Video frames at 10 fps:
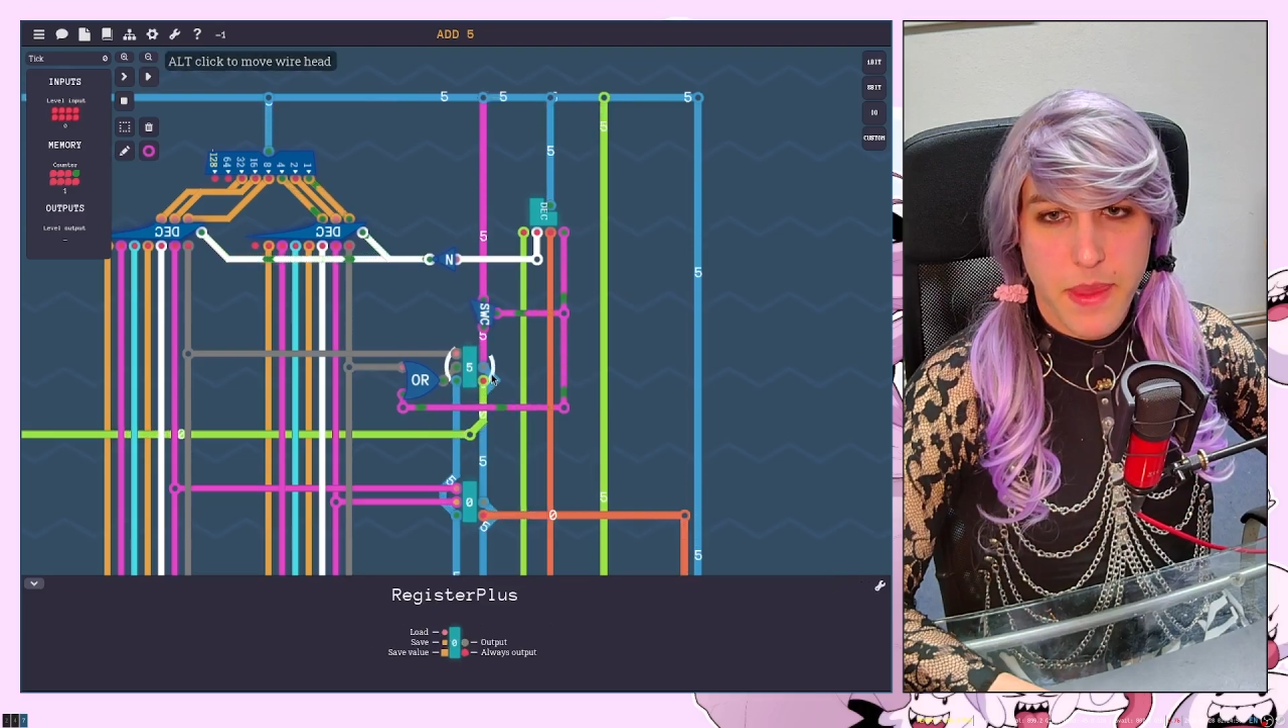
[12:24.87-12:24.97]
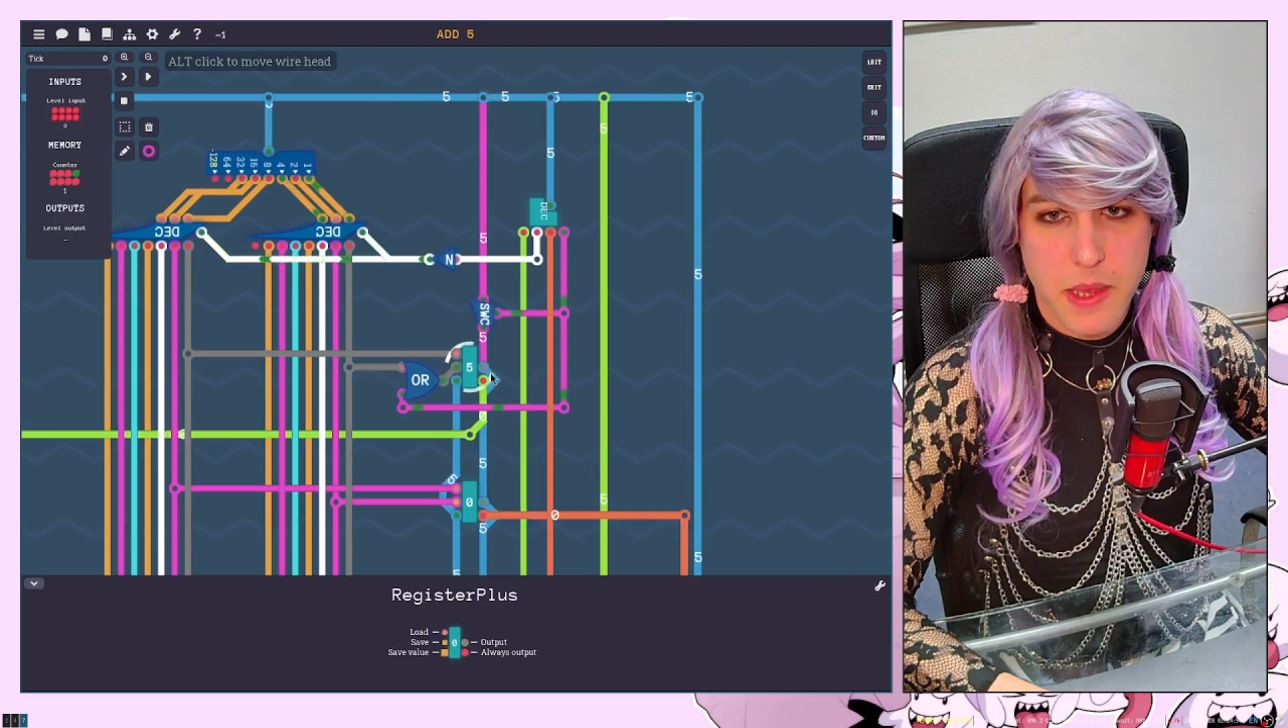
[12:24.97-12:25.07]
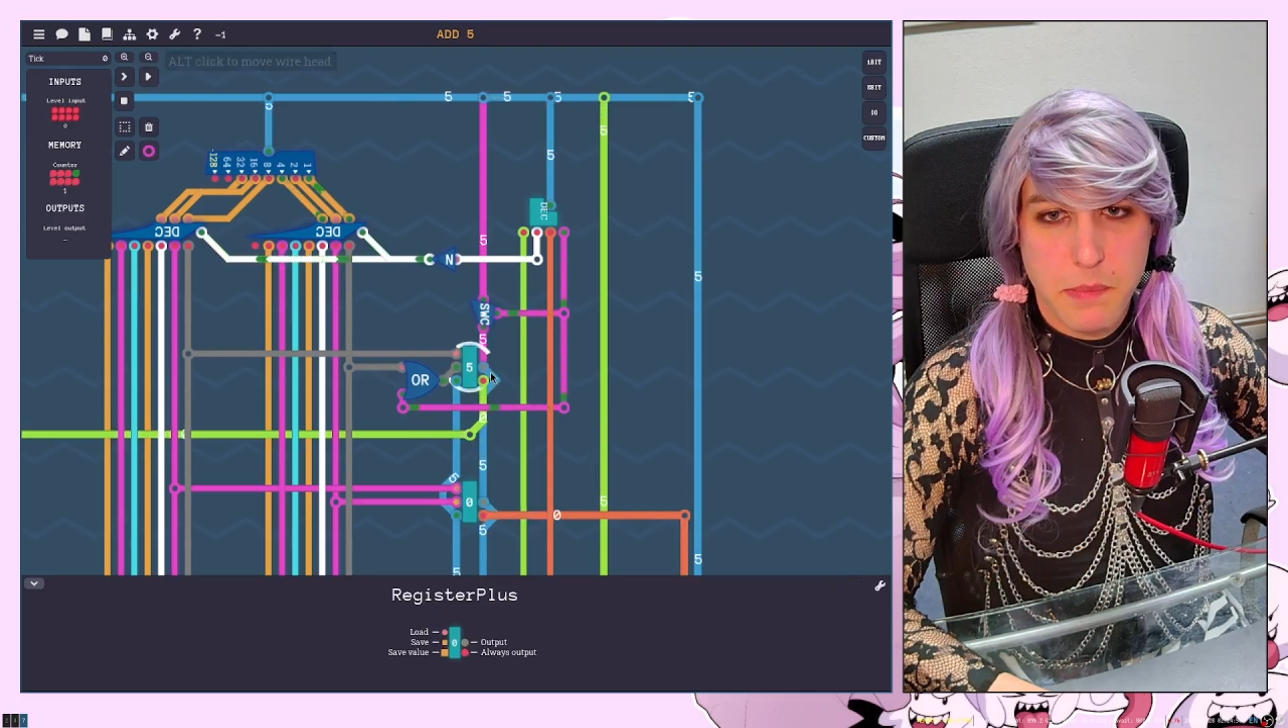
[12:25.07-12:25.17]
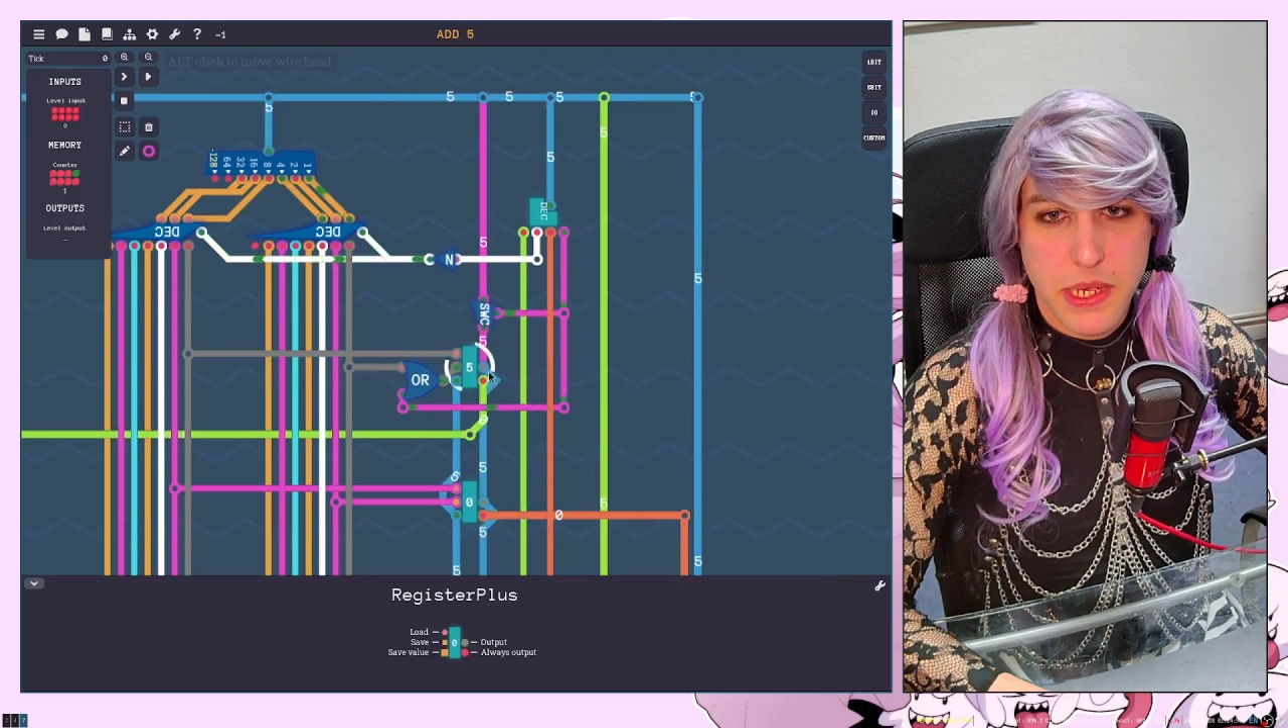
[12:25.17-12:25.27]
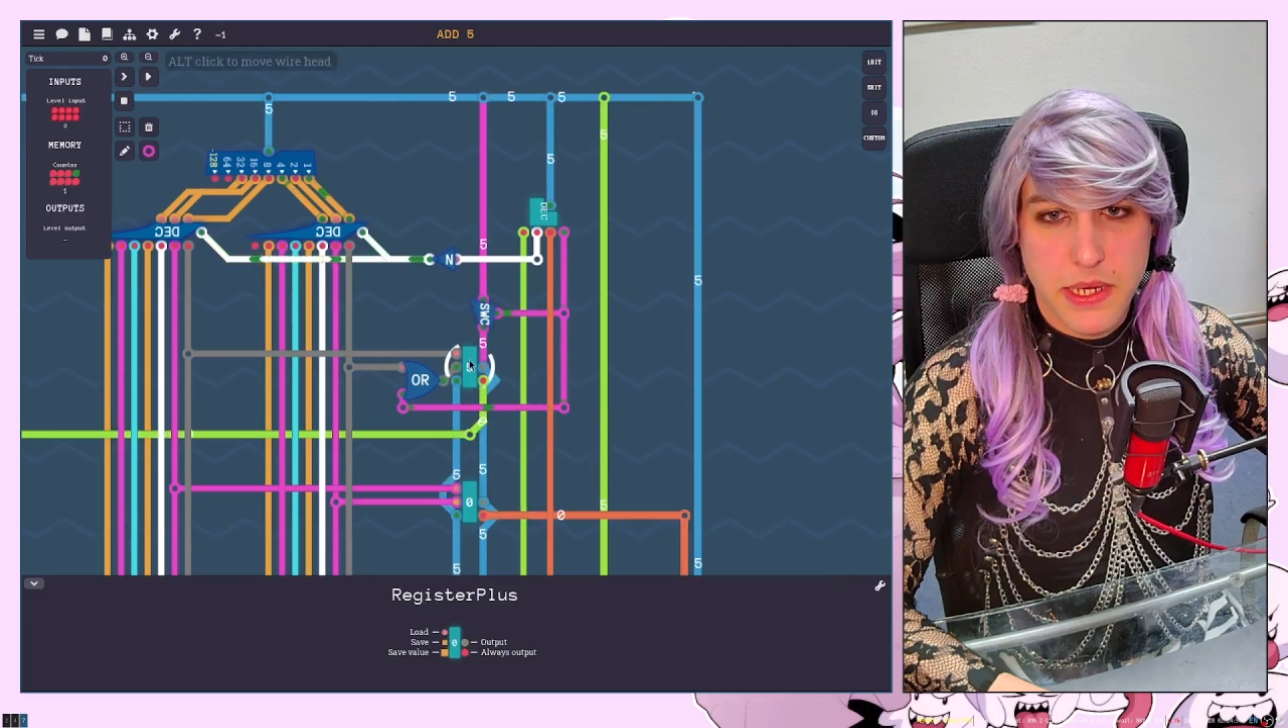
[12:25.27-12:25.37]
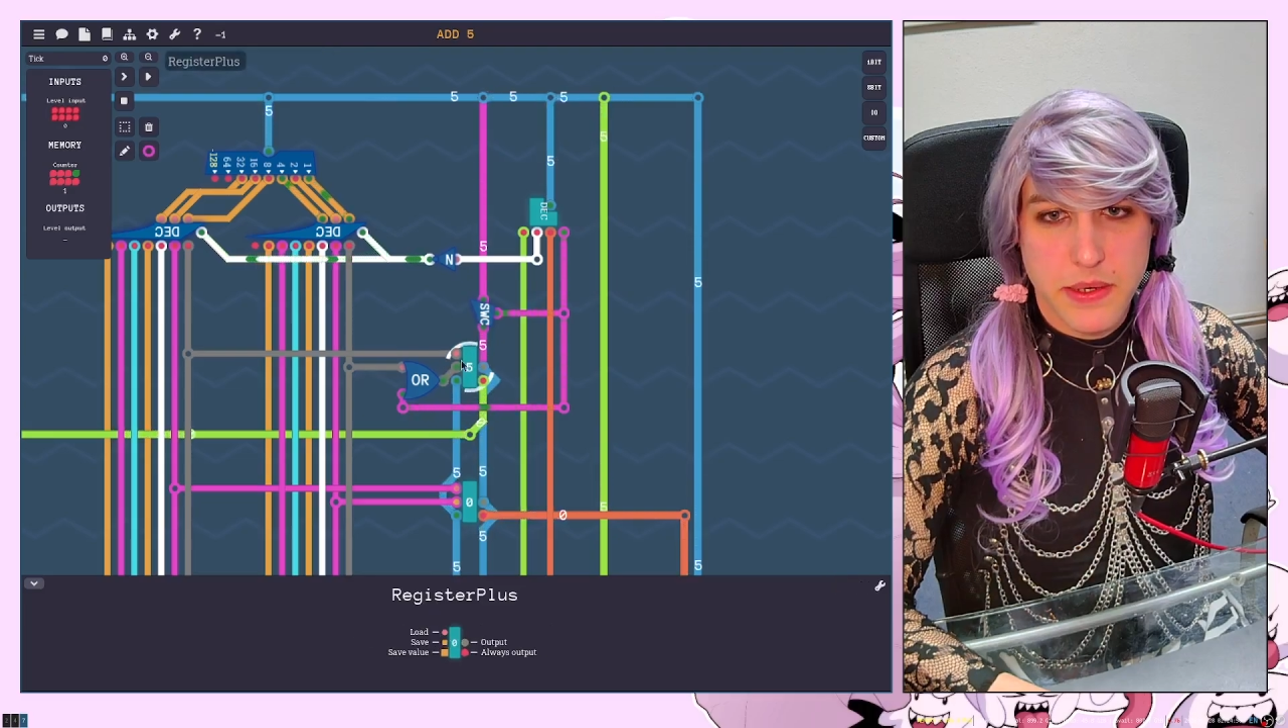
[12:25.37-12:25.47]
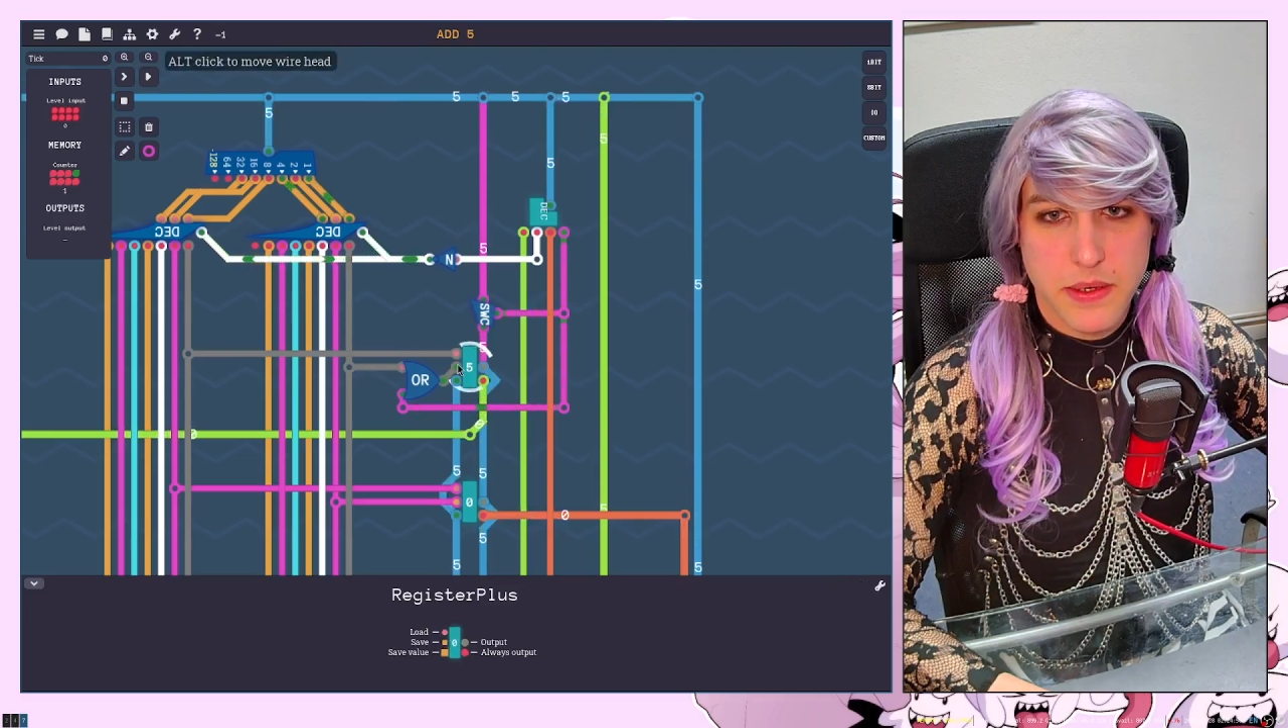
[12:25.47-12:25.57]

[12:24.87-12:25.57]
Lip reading: pin